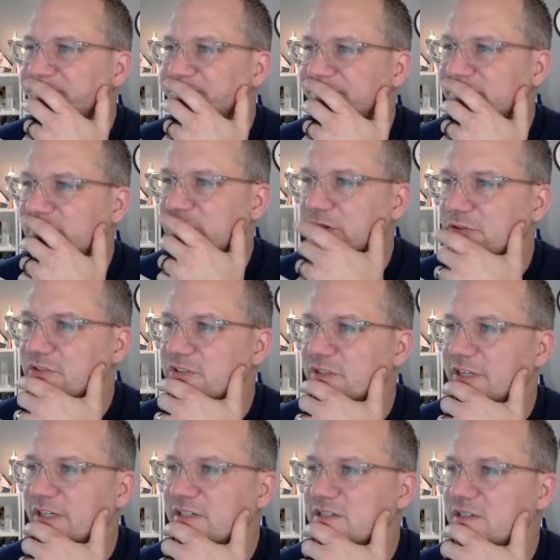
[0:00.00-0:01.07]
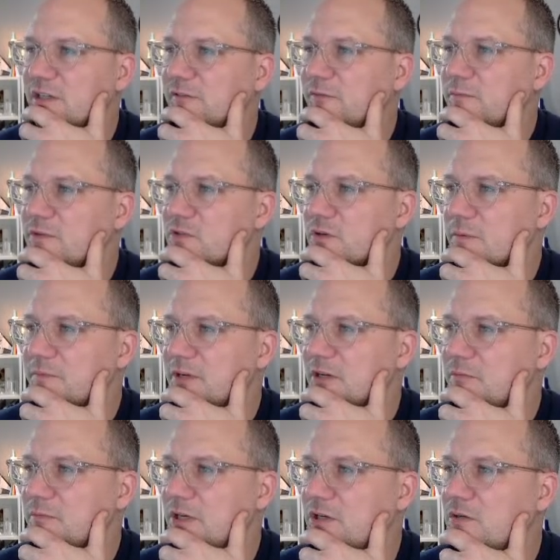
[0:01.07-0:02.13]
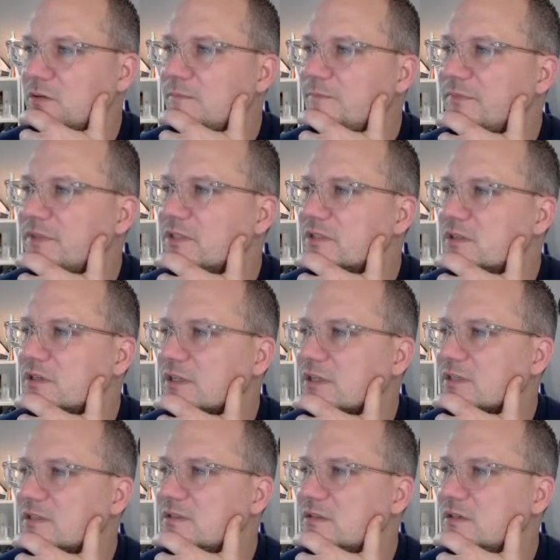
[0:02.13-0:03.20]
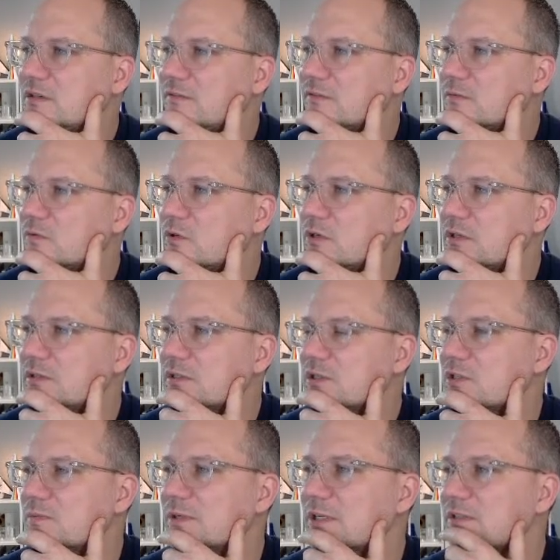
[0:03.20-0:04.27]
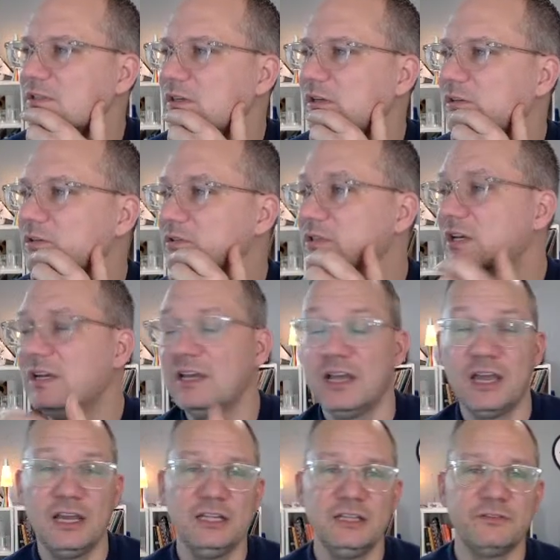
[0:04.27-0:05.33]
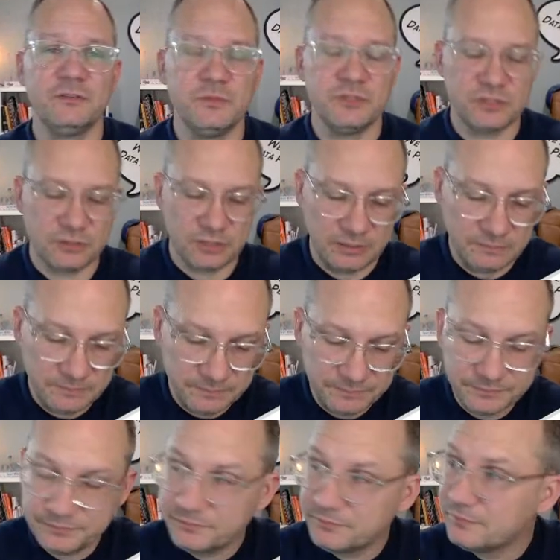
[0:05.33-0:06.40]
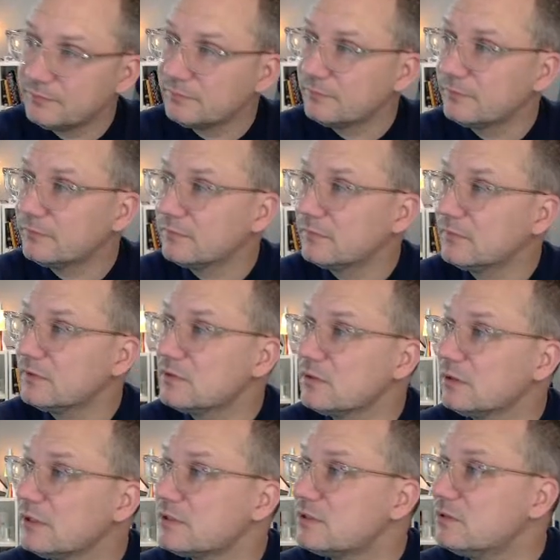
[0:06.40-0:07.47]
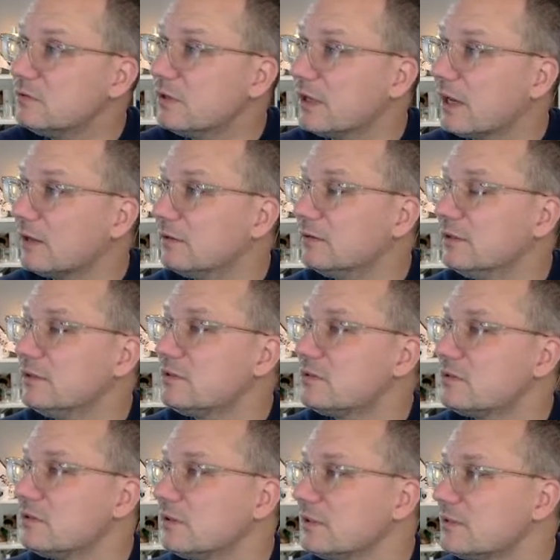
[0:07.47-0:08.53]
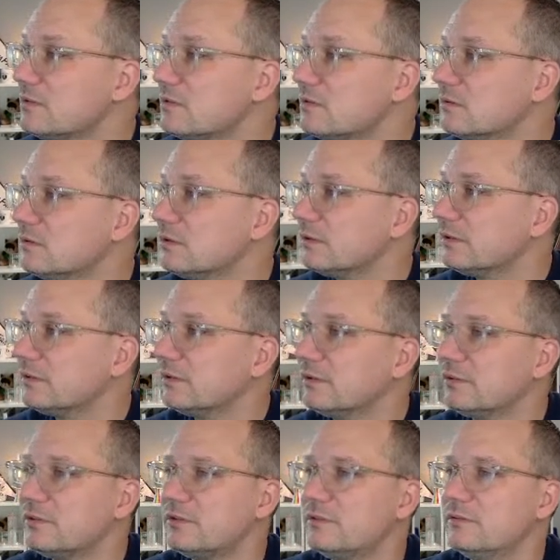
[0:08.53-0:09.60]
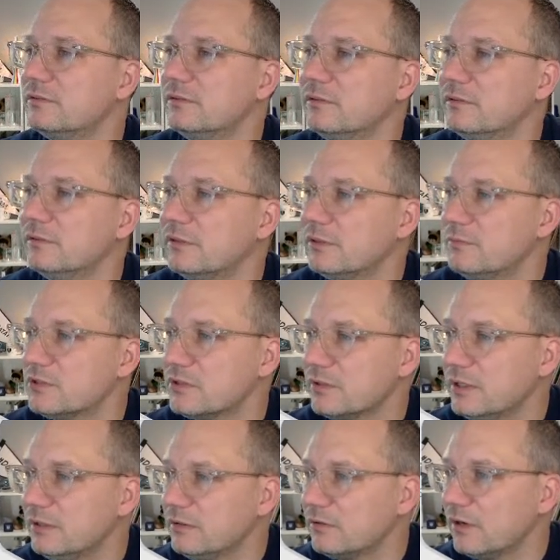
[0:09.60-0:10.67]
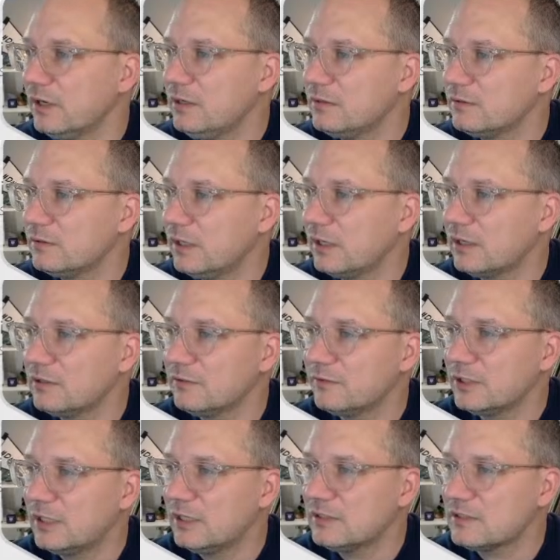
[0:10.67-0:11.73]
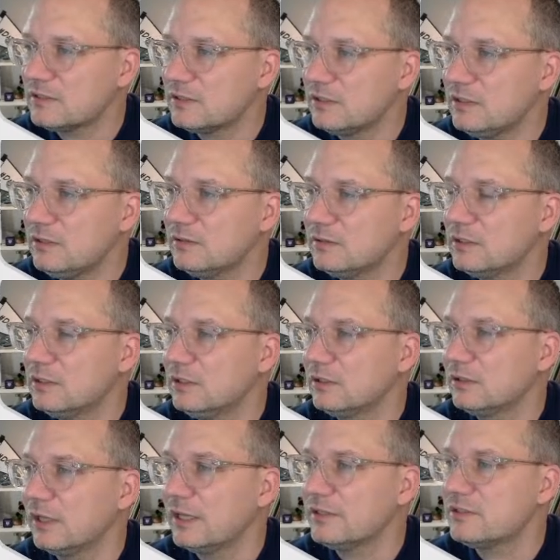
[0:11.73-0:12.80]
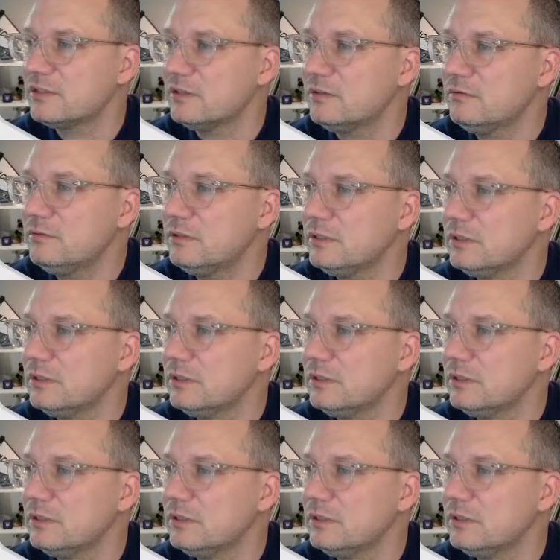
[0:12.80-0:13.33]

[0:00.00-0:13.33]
So select a state from the drop-down menu, then select a city for more details about sales. I live in Missouri. So let's do that. Let's look at Missouri. Great. And I live in Kansas City, Gladstone.